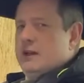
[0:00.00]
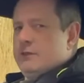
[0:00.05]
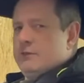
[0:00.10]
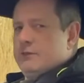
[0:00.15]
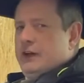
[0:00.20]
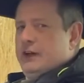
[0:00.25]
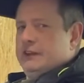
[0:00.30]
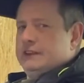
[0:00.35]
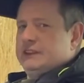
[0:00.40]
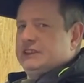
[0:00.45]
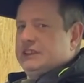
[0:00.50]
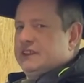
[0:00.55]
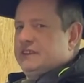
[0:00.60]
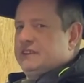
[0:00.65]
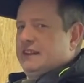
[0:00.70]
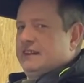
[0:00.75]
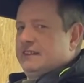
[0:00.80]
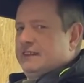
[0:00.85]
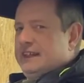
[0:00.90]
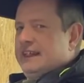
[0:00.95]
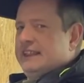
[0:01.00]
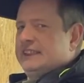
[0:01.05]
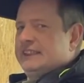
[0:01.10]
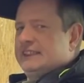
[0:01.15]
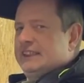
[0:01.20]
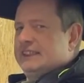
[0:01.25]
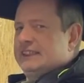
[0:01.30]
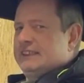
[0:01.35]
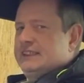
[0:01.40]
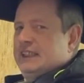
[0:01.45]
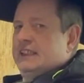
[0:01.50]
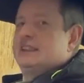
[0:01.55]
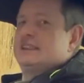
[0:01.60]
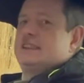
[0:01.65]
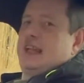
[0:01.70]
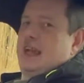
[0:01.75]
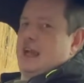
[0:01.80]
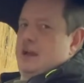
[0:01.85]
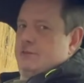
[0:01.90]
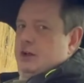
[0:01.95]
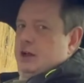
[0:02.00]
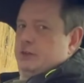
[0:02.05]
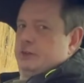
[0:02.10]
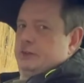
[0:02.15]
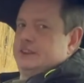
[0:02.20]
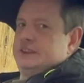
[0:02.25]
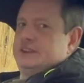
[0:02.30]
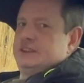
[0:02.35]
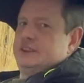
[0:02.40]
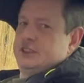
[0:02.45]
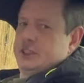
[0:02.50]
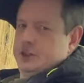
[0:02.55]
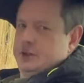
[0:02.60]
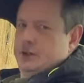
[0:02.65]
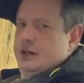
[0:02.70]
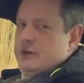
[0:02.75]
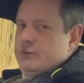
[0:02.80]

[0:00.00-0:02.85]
advantage I think the A6 does have over its newer,